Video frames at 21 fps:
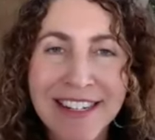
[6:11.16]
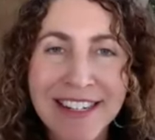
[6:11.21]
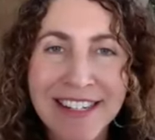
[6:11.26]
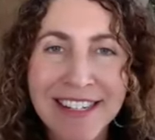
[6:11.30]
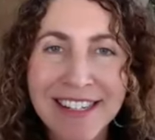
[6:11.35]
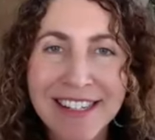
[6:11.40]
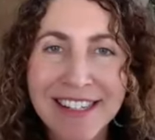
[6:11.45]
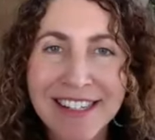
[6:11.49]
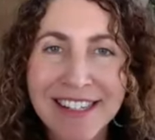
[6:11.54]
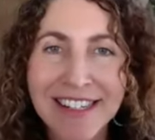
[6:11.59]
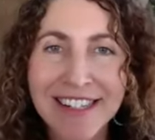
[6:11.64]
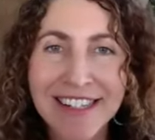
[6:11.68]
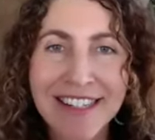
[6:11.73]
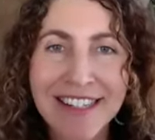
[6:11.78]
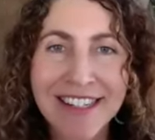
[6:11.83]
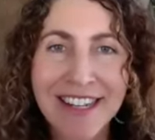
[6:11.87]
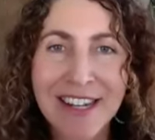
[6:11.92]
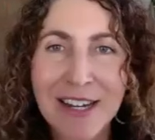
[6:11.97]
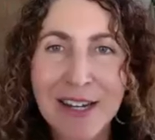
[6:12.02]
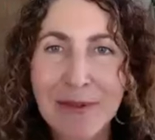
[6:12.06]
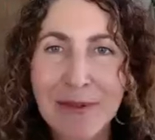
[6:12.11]
Is it
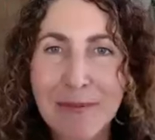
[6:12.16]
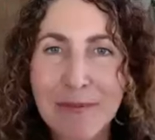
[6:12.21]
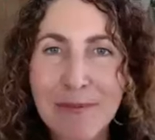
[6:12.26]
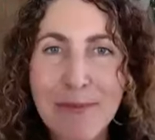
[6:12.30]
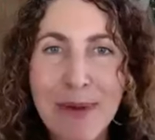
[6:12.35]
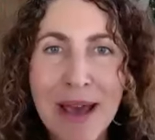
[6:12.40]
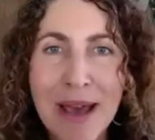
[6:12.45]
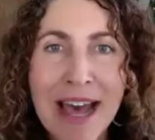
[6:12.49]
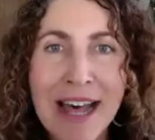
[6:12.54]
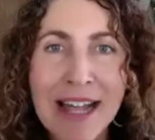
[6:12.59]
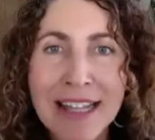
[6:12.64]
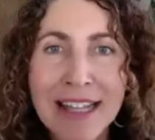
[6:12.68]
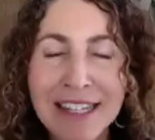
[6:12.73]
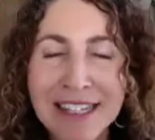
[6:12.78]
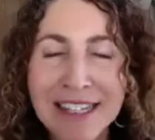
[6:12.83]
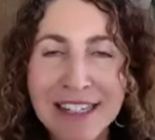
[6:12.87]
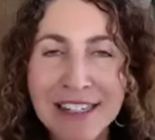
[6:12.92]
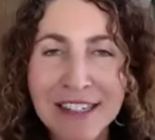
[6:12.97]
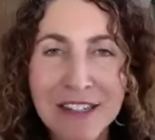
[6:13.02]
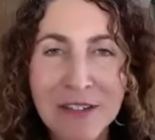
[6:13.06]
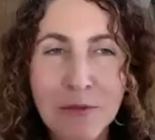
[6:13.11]

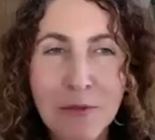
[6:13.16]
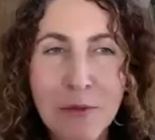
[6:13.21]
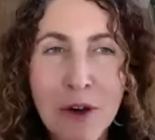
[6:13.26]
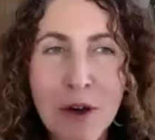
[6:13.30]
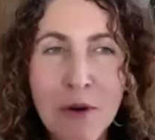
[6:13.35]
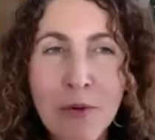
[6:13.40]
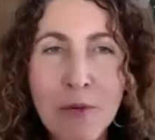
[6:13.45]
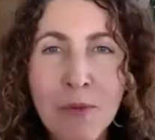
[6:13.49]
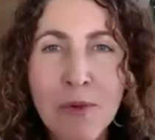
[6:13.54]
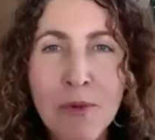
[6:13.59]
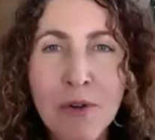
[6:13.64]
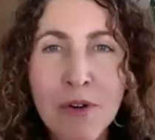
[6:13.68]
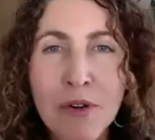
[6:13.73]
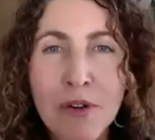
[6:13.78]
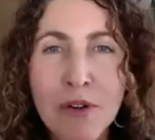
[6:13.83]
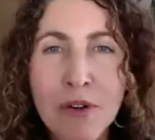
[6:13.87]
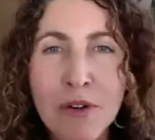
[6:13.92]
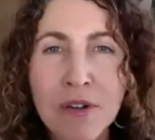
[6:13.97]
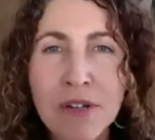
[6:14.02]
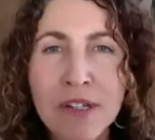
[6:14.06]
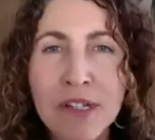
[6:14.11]
balance? What
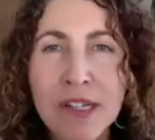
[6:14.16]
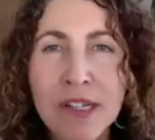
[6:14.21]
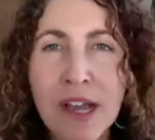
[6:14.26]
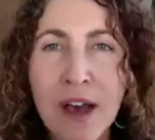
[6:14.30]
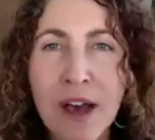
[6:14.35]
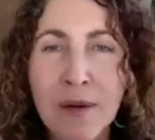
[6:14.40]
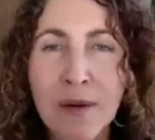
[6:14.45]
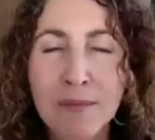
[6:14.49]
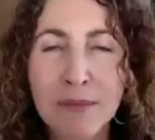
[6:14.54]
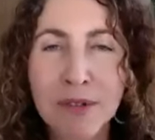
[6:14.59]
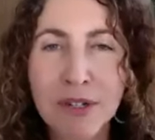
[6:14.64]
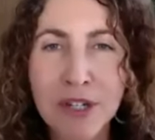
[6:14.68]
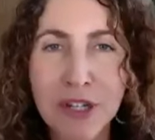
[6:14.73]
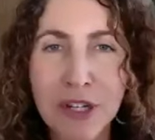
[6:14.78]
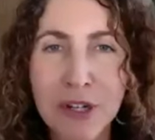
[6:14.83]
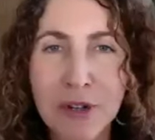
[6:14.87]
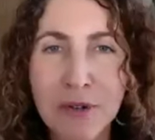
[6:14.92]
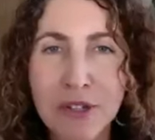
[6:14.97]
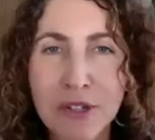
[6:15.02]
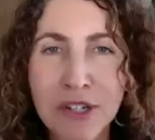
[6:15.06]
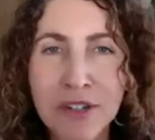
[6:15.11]
words come to
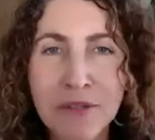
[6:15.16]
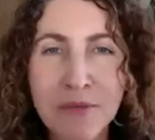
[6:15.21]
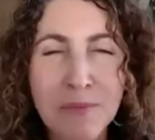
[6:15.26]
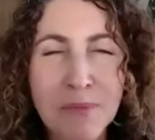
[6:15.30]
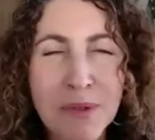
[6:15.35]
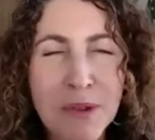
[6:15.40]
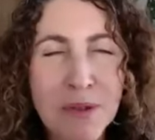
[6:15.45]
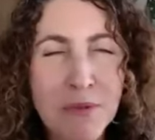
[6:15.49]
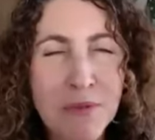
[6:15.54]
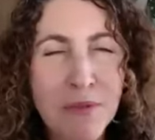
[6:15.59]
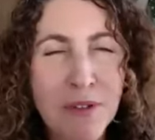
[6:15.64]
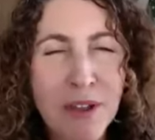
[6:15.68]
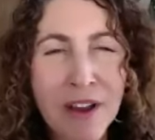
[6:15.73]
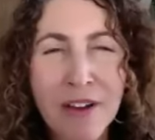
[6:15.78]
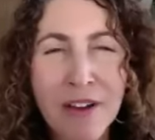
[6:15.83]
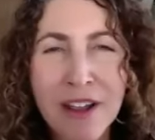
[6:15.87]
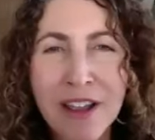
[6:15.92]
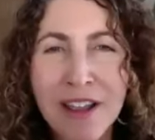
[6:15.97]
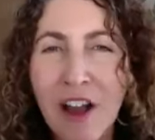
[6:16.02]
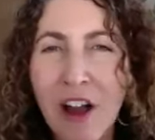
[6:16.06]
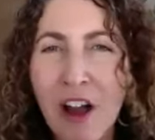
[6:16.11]
you? Just be
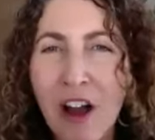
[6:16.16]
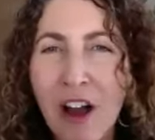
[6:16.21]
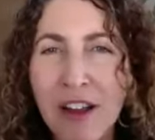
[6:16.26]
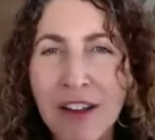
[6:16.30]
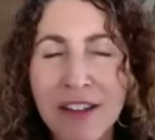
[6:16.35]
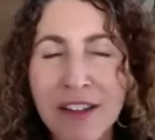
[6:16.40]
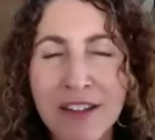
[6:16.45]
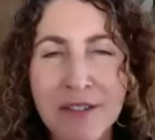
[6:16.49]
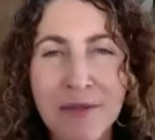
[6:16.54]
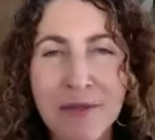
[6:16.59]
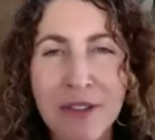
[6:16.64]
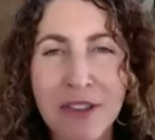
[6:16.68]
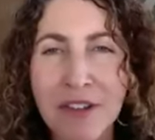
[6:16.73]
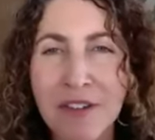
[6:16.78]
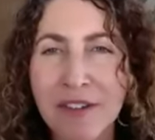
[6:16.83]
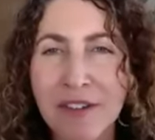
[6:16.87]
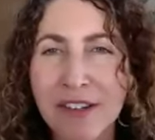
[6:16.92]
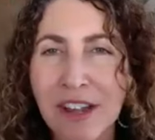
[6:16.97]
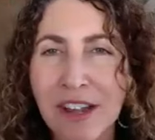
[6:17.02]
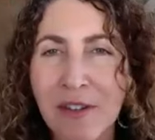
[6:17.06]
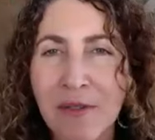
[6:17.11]
very honest with
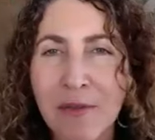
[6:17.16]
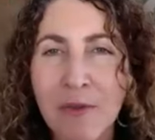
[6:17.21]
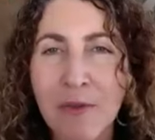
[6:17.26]
yourself.